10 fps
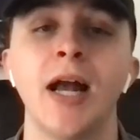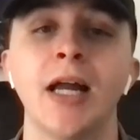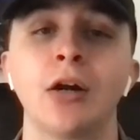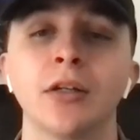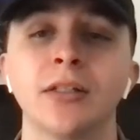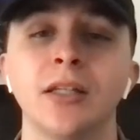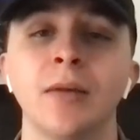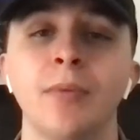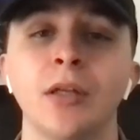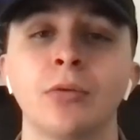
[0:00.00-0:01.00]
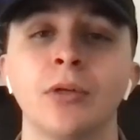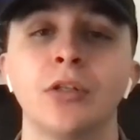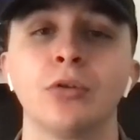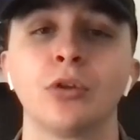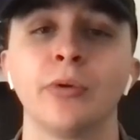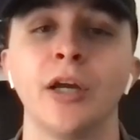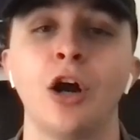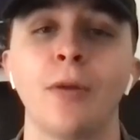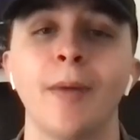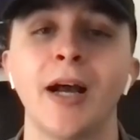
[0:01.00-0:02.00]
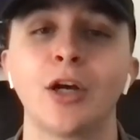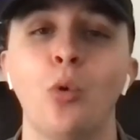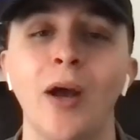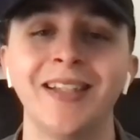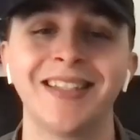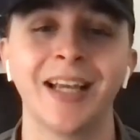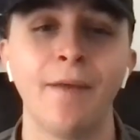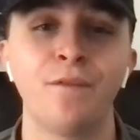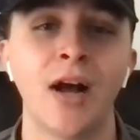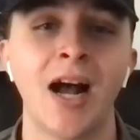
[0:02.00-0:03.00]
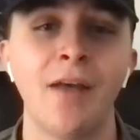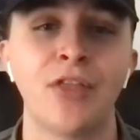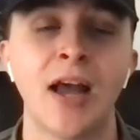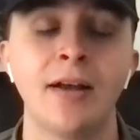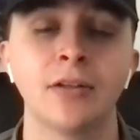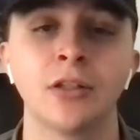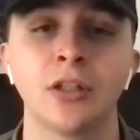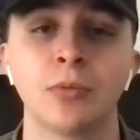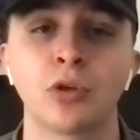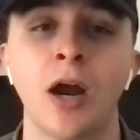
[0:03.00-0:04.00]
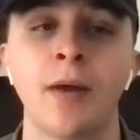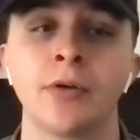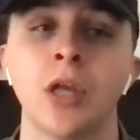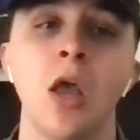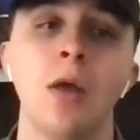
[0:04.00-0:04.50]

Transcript: at RCMB323 on my quest to get 5,000 subscribers.